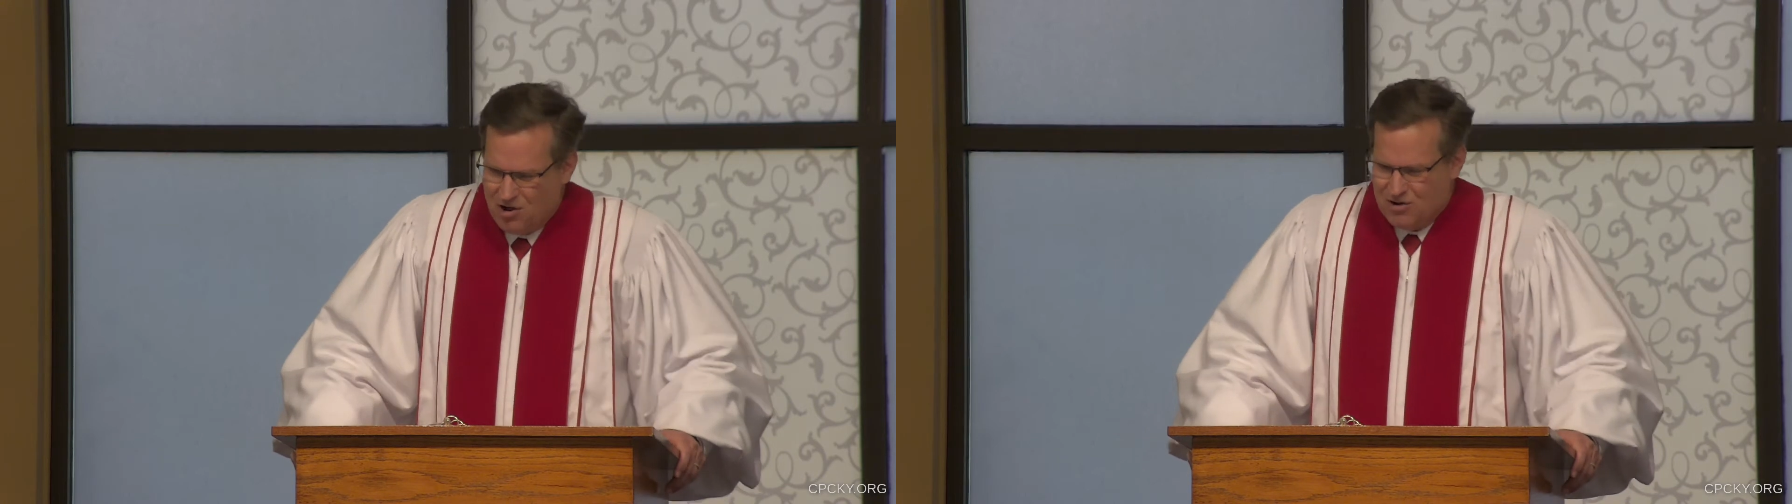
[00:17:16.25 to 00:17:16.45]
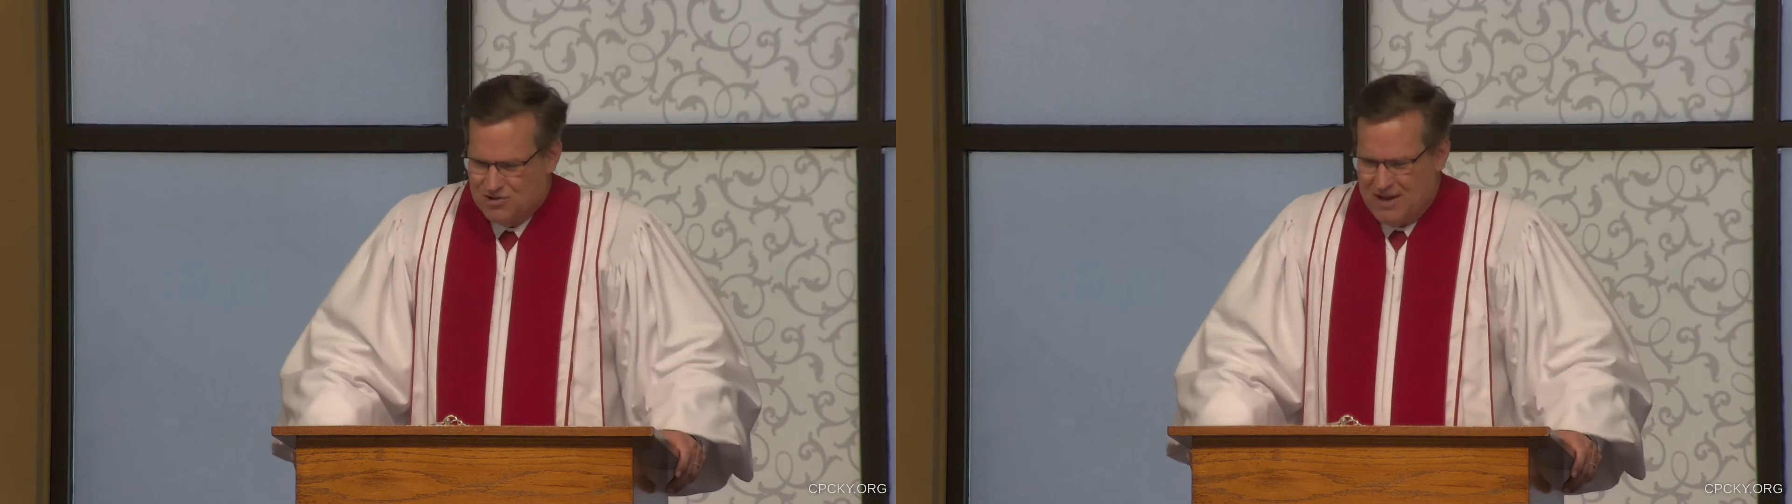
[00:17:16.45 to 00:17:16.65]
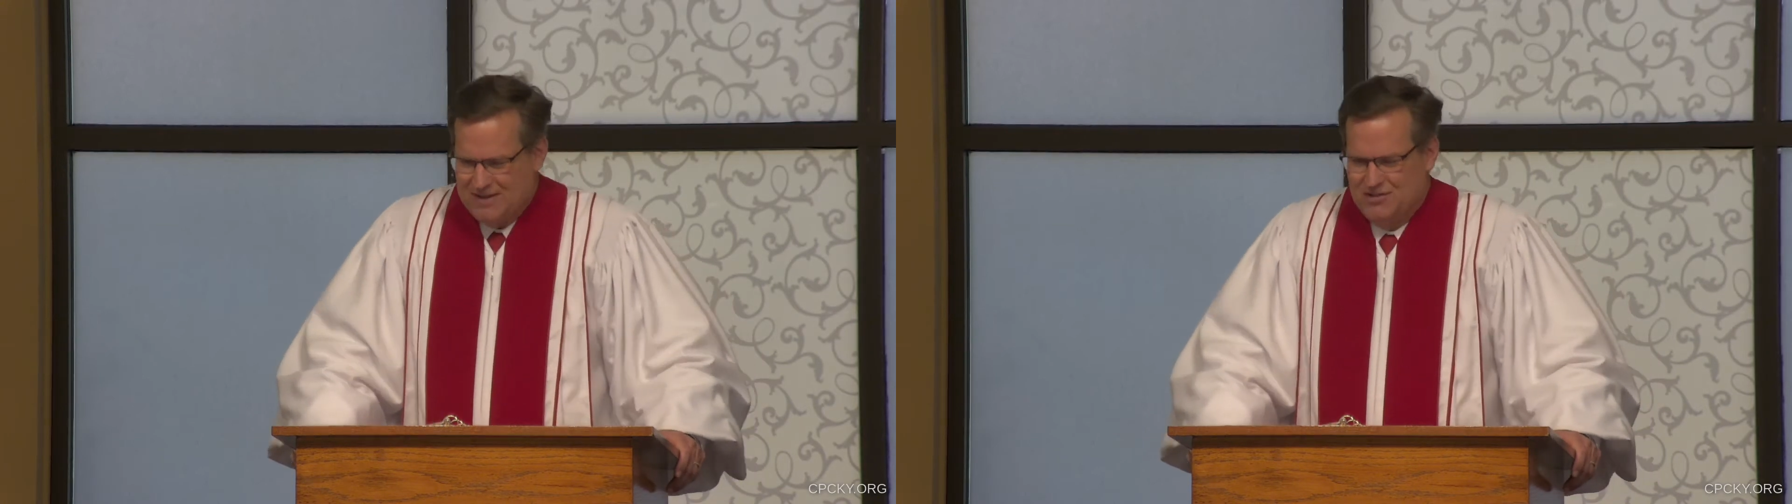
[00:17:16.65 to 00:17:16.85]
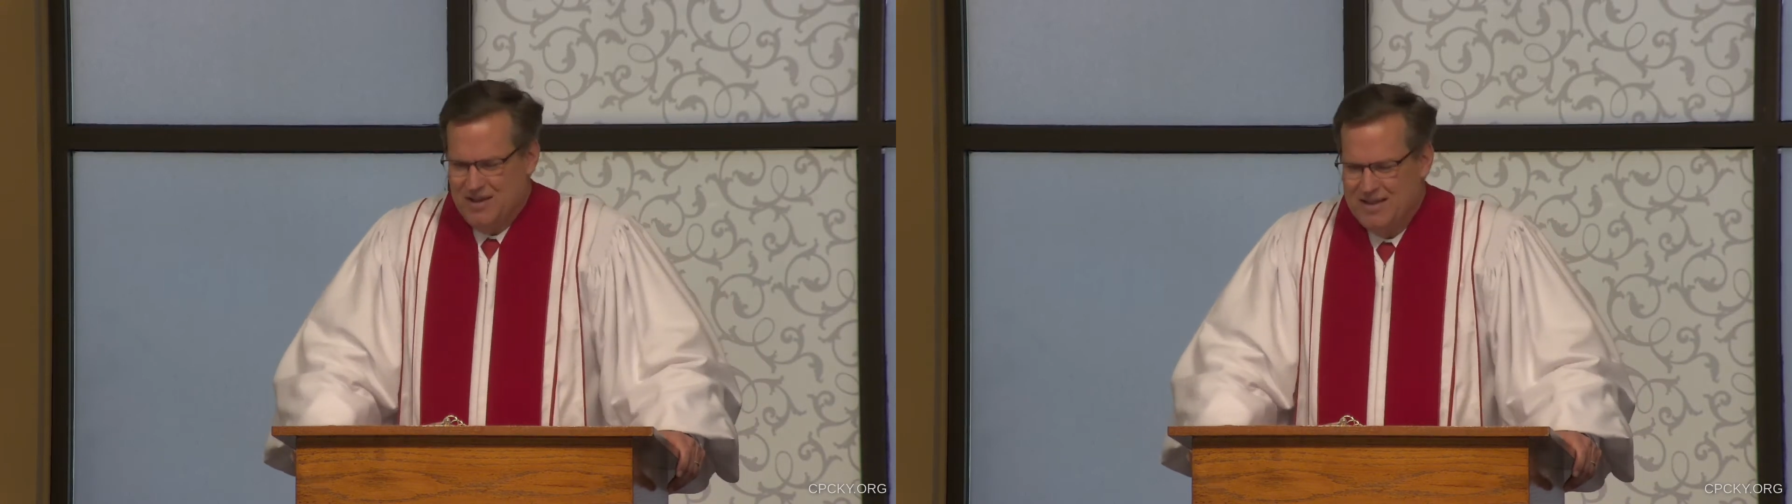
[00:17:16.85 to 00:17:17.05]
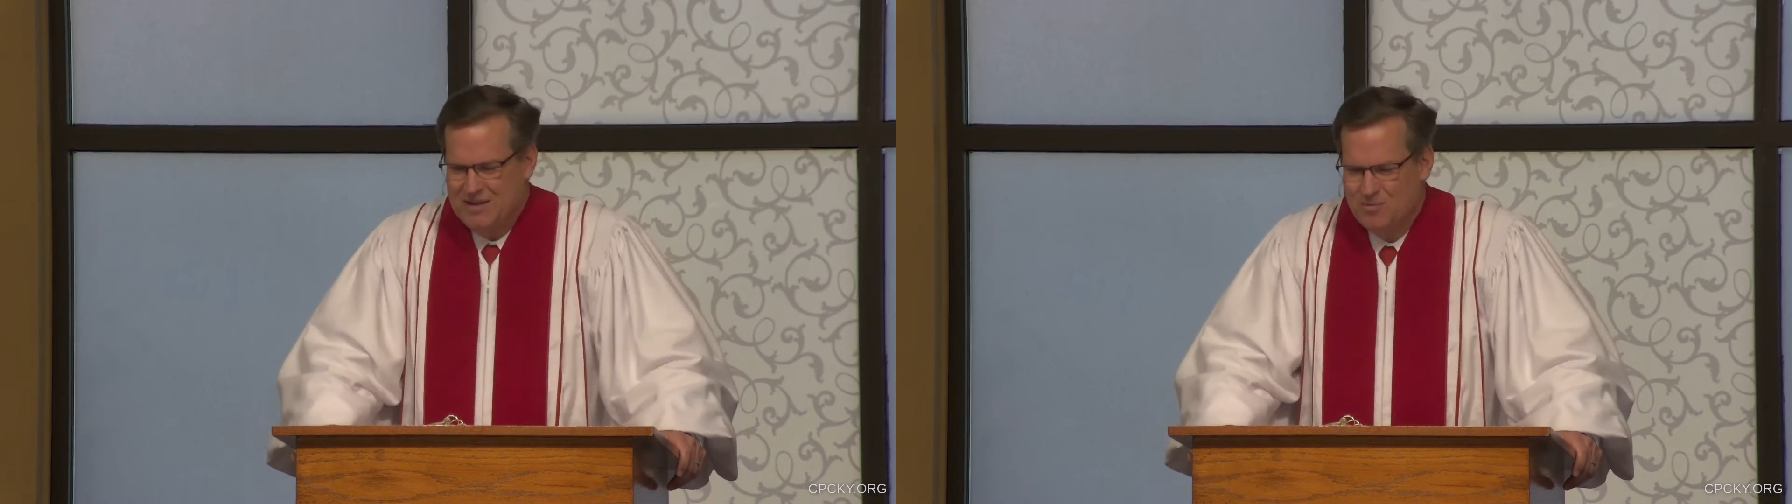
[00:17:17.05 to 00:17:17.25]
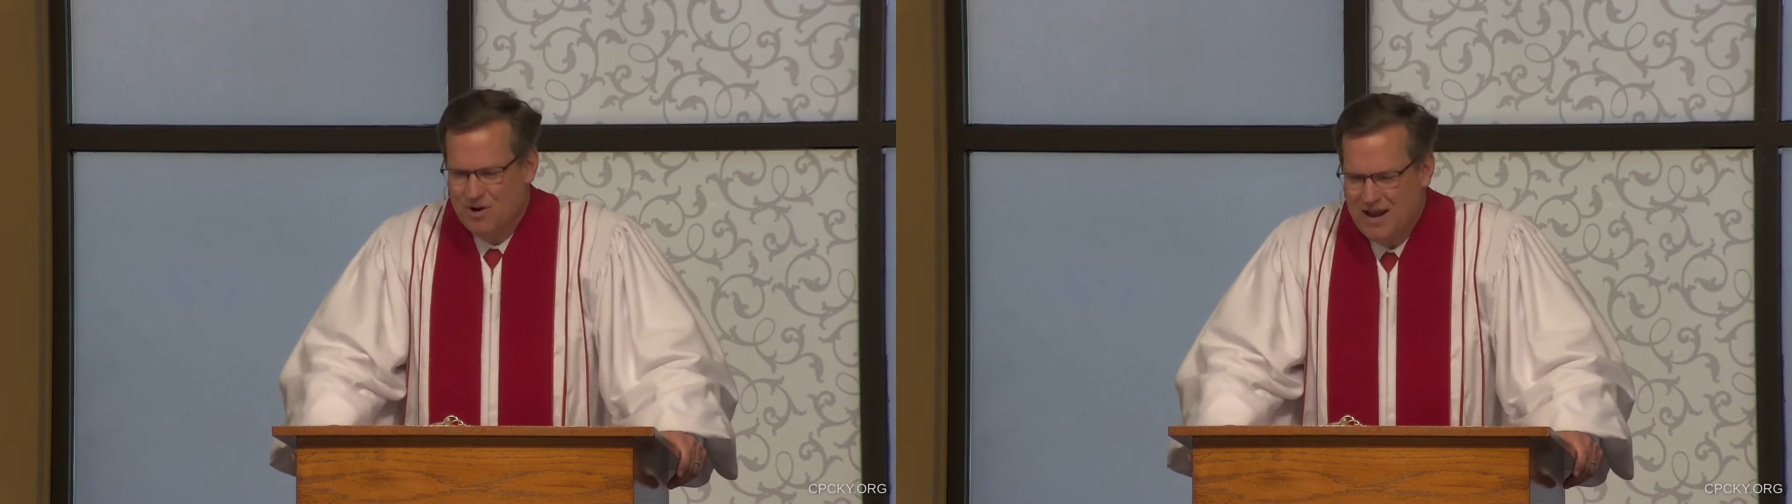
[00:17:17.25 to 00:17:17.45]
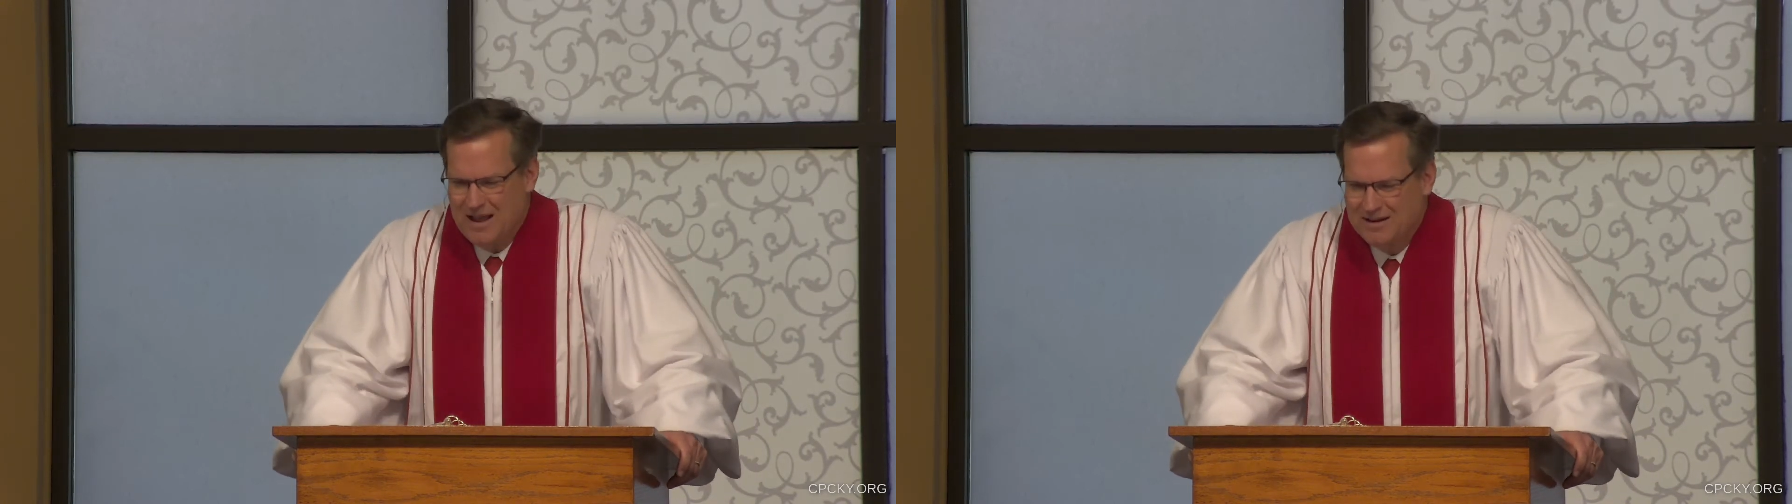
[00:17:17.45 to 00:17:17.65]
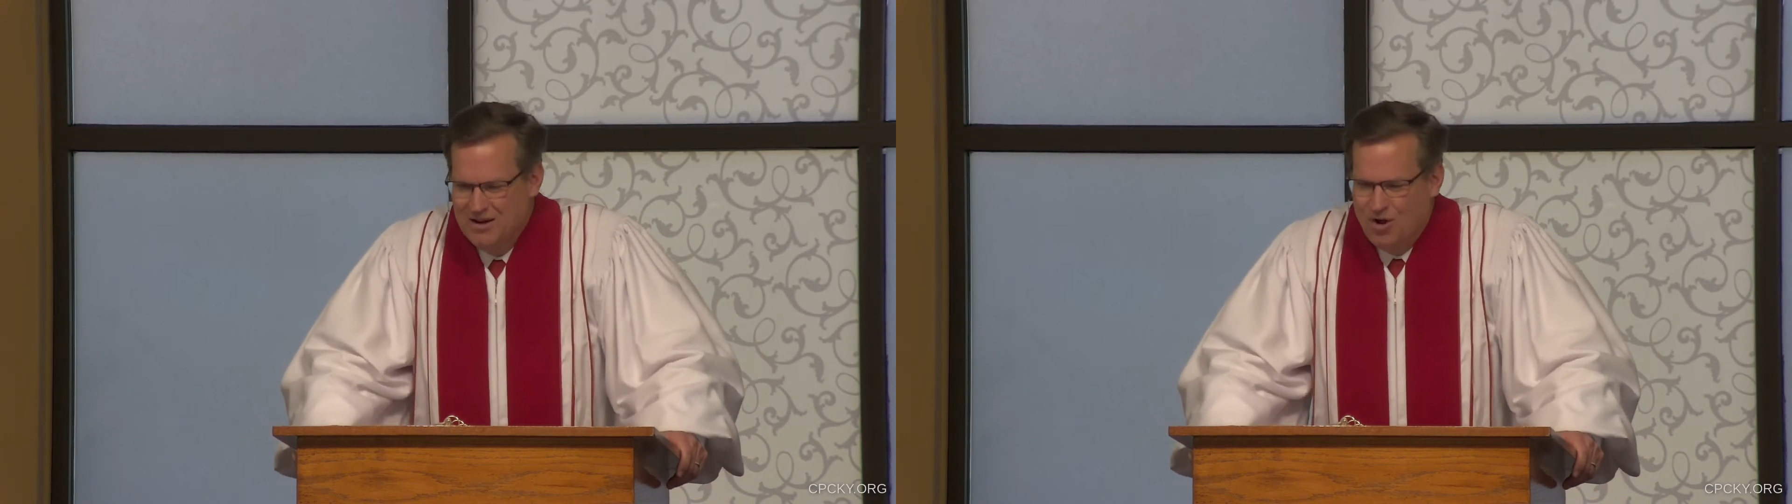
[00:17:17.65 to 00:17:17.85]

goes on to say that we're not